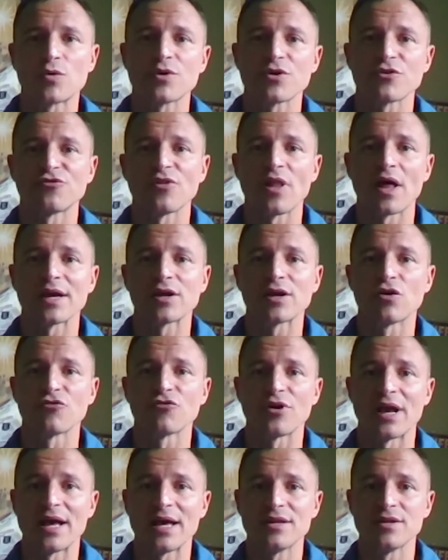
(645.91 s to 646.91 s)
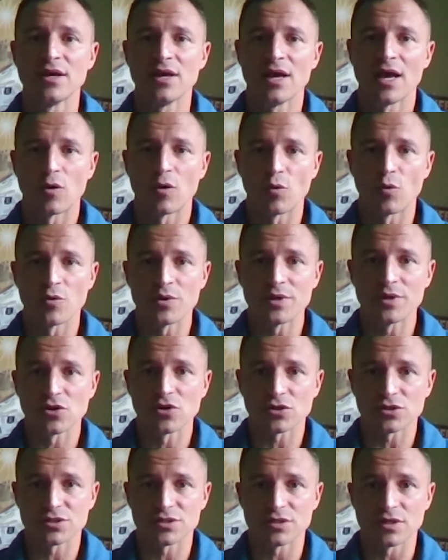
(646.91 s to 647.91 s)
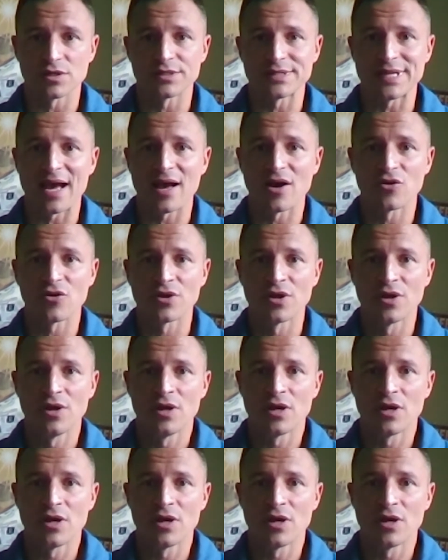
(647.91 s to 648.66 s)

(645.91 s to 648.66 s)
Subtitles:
were flying overhead and when we looked down.